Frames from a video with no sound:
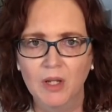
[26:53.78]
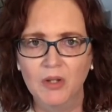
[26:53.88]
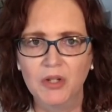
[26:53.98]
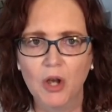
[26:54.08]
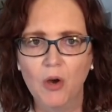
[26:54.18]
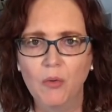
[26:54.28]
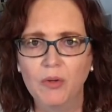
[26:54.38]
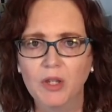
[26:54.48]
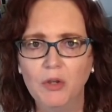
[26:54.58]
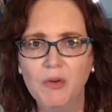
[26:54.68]

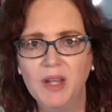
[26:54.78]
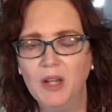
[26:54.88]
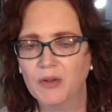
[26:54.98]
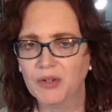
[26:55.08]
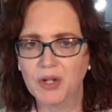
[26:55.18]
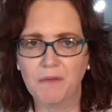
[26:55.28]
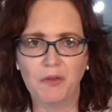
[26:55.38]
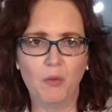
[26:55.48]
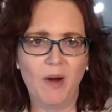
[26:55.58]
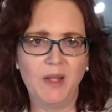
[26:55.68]
So you can either suffer
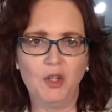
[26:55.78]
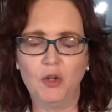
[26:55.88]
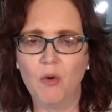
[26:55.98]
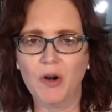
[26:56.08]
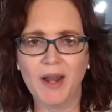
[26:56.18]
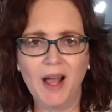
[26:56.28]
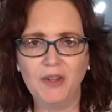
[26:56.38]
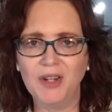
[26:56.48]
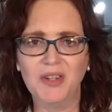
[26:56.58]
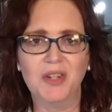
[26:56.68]
the way that you are now.
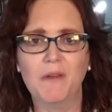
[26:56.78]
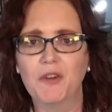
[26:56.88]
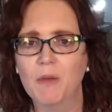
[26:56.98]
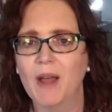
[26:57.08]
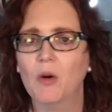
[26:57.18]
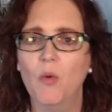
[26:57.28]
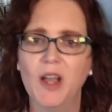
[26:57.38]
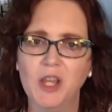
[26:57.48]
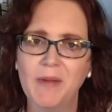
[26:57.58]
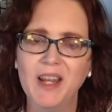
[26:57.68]
You're going to suffer no matter
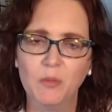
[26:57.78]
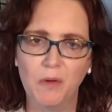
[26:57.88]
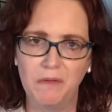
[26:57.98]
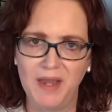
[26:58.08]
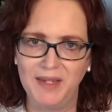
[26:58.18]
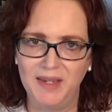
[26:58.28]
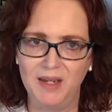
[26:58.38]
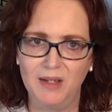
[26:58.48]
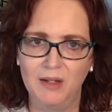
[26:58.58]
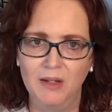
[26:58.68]
what. You might as well face
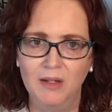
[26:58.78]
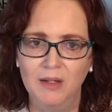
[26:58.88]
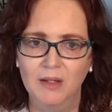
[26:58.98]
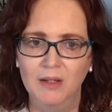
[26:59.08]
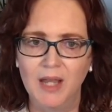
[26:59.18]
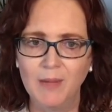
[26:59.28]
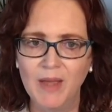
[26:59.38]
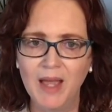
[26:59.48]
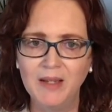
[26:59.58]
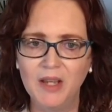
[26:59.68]
it.
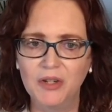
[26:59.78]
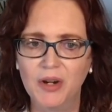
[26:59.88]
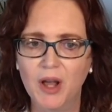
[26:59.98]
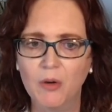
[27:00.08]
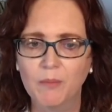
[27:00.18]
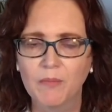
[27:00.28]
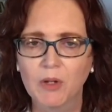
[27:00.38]
Amen? Yes or no?